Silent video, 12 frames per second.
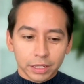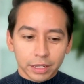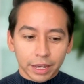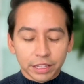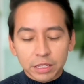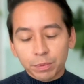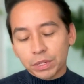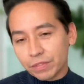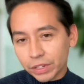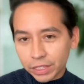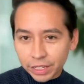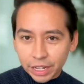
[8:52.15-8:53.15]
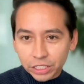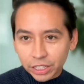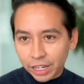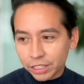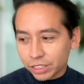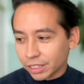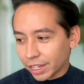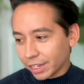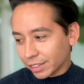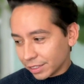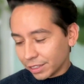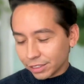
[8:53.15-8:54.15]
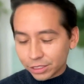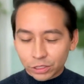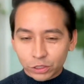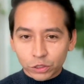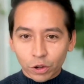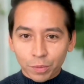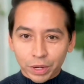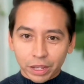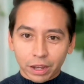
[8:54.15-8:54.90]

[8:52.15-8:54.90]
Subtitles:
And then specifically in education, like there's so many,